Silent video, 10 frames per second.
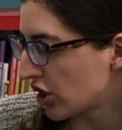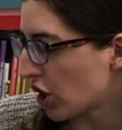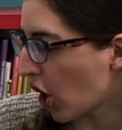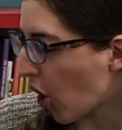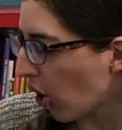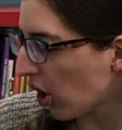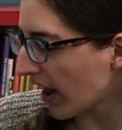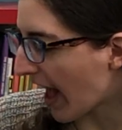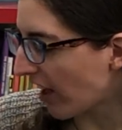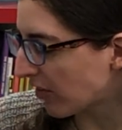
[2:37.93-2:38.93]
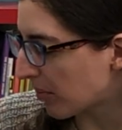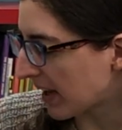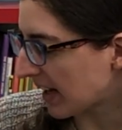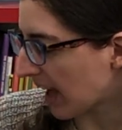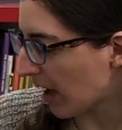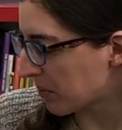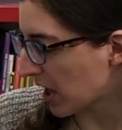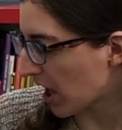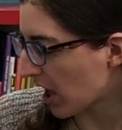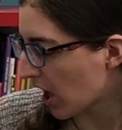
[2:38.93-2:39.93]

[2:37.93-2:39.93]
The whole alphabet of the,